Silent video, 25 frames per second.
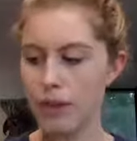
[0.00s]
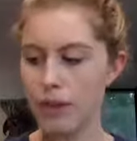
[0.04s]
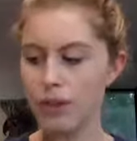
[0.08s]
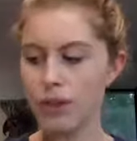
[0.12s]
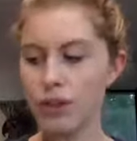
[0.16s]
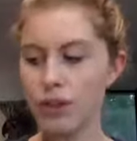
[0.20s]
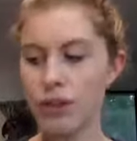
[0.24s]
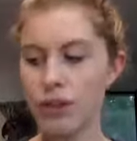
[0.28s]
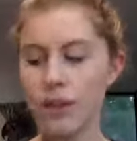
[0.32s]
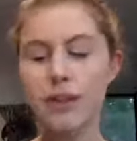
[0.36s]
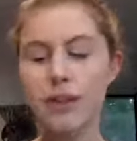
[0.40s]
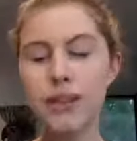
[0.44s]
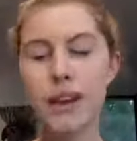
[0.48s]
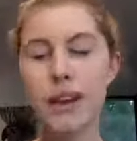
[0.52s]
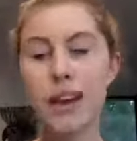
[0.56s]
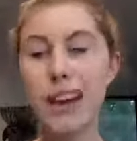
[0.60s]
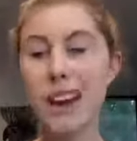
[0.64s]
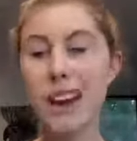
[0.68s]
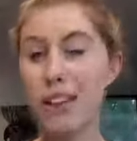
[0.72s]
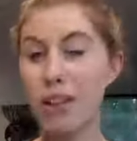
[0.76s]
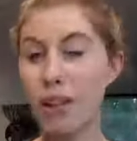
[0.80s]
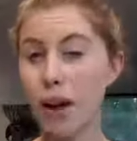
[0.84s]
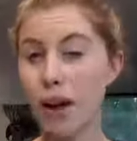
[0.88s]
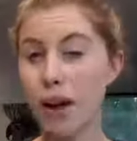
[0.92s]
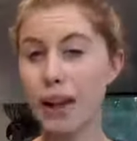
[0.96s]
Trees,
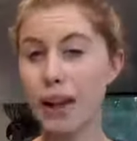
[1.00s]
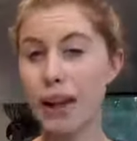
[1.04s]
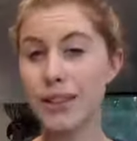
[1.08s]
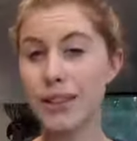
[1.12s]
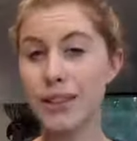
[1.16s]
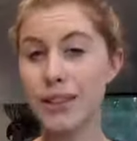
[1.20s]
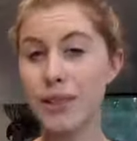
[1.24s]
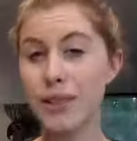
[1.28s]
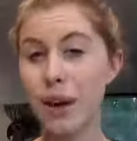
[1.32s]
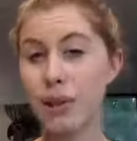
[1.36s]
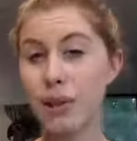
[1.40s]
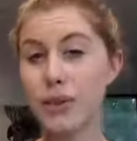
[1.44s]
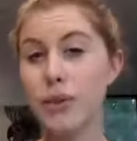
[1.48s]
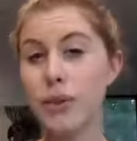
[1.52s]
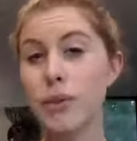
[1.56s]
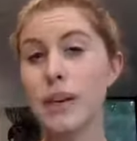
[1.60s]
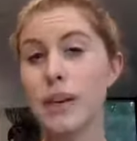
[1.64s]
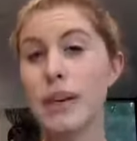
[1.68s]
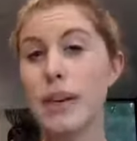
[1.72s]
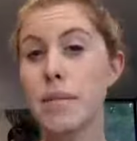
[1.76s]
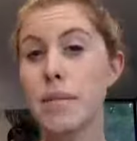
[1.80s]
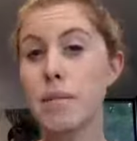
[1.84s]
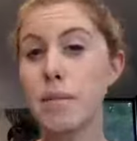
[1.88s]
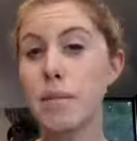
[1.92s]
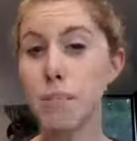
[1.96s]
in a lot of cases, also
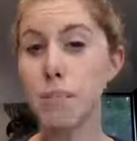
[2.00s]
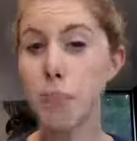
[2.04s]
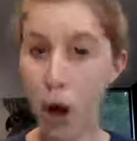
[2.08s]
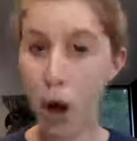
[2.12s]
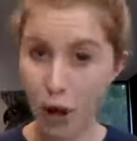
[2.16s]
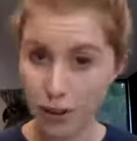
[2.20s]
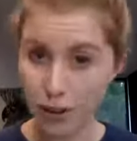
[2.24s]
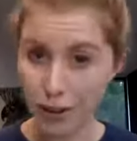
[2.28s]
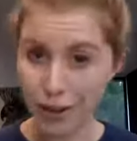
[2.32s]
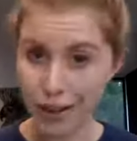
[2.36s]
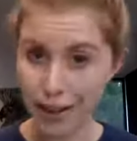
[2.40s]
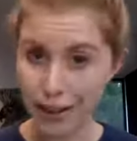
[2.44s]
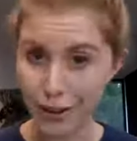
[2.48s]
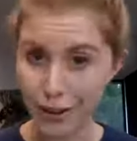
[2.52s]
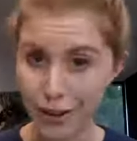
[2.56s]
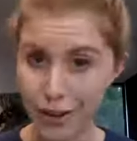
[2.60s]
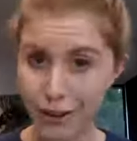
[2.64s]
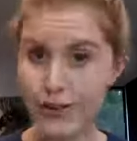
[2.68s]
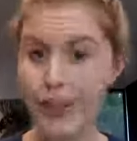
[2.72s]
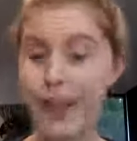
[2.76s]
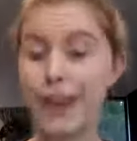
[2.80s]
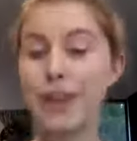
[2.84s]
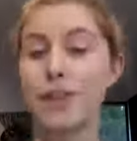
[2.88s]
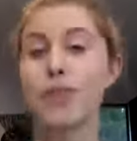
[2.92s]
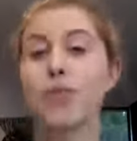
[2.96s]
need
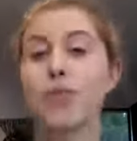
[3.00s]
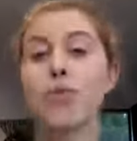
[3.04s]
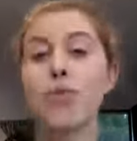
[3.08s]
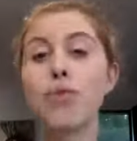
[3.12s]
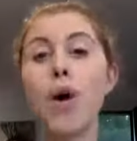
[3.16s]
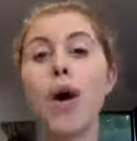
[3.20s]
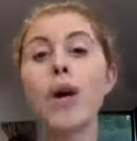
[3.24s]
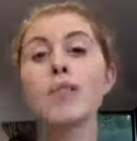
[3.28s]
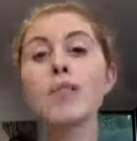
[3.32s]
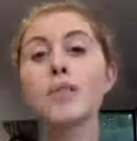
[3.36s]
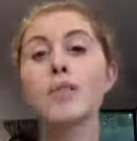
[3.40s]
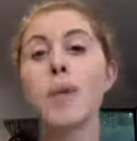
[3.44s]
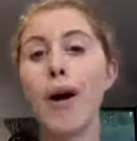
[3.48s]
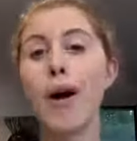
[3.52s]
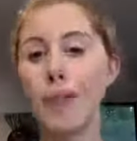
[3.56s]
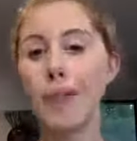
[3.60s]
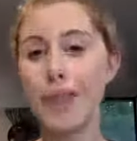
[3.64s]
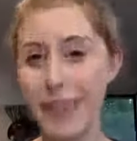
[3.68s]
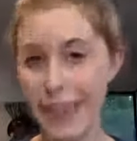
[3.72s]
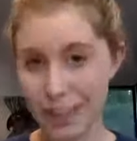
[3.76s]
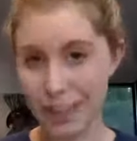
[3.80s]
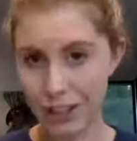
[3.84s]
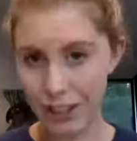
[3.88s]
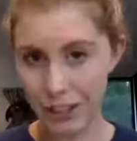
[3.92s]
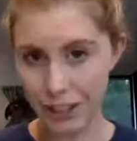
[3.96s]
pollinators and
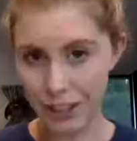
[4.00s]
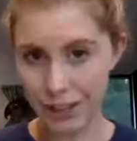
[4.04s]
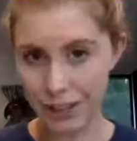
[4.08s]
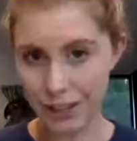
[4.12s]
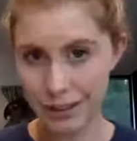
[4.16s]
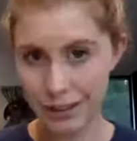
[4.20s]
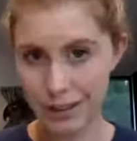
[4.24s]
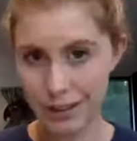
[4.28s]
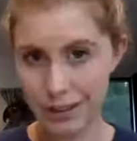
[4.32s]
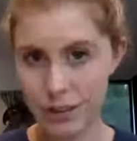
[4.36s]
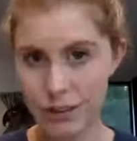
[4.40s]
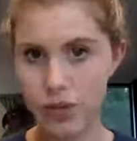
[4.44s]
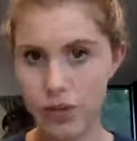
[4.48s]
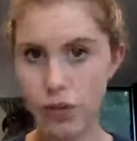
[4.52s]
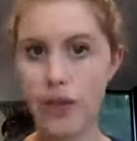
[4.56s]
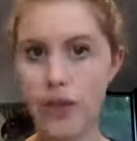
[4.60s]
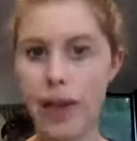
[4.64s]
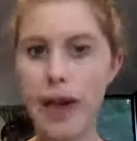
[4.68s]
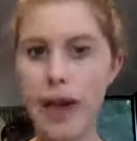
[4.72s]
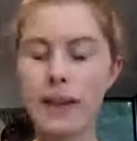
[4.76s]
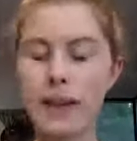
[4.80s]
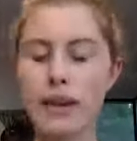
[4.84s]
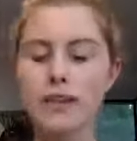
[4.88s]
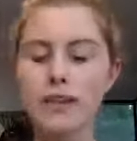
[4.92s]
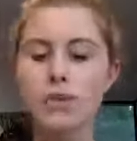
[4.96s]
cross-pollination. So
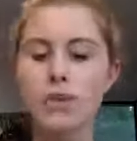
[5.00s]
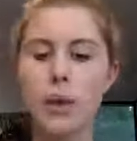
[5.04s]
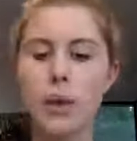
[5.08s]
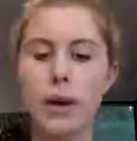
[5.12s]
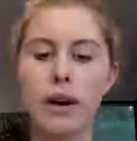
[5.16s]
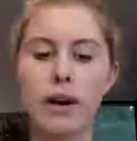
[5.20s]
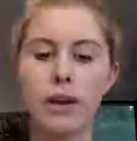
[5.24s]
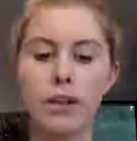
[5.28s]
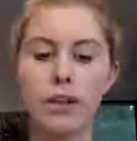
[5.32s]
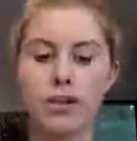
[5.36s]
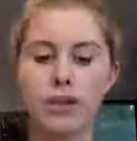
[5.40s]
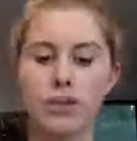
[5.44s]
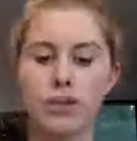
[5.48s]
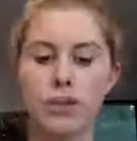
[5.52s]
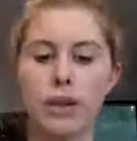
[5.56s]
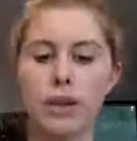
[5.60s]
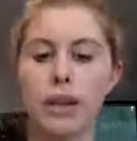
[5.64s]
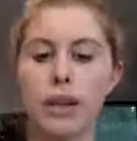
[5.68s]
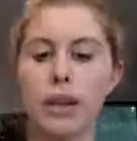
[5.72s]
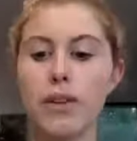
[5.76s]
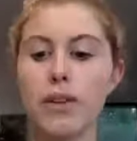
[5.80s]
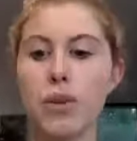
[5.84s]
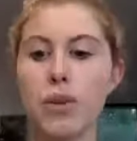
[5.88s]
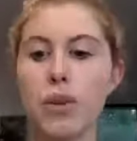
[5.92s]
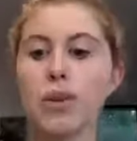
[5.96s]
that is where a
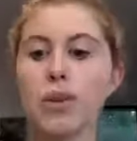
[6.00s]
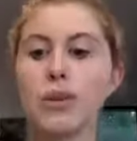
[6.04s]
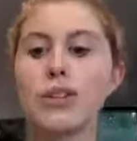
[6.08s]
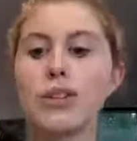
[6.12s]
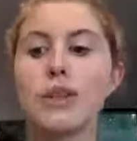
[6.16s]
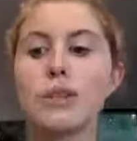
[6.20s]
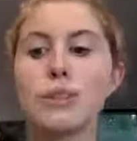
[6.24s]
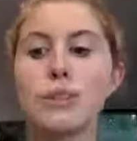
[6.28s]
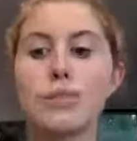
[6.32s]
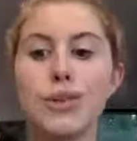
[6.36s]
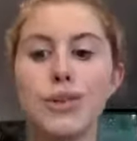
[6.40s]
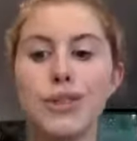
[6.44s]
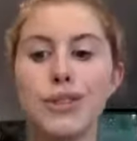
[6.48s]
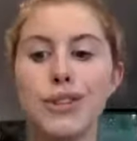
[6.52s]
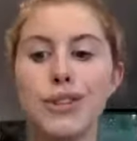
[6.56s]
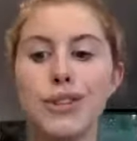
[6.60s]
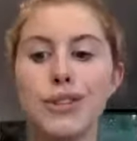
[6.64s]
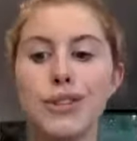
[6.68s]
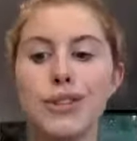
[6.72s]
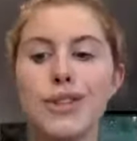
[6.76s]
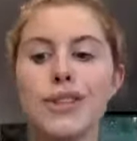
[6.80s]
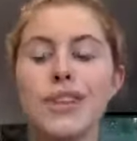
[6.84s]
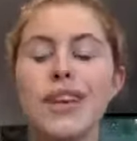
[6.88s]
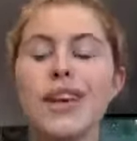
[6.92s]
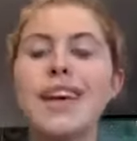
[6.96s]
tree, in order to
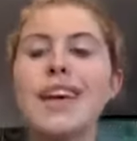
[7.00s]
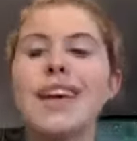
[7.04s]
produce,